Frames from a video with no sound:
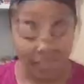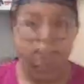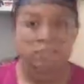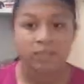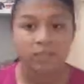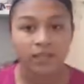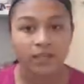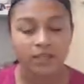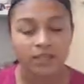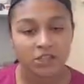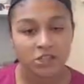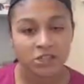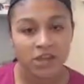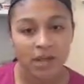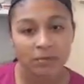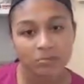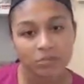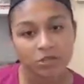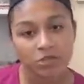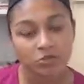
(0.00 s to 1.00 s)
And we get to
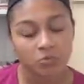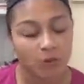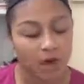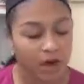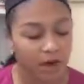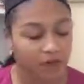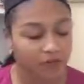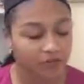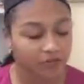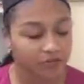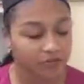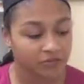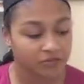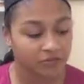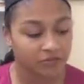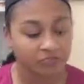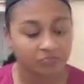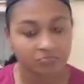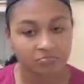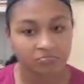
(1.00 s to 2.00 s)
chapter 12.
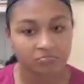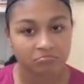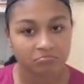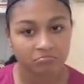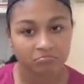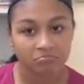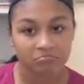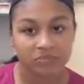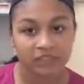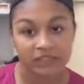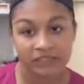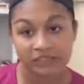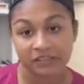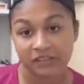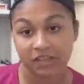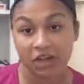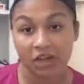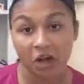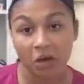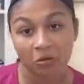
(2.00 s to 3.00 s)
Things
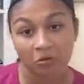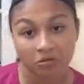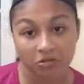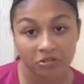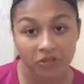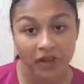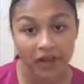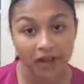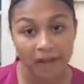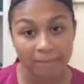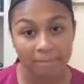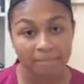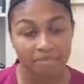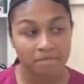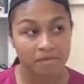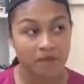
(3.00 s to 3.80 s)
are going great.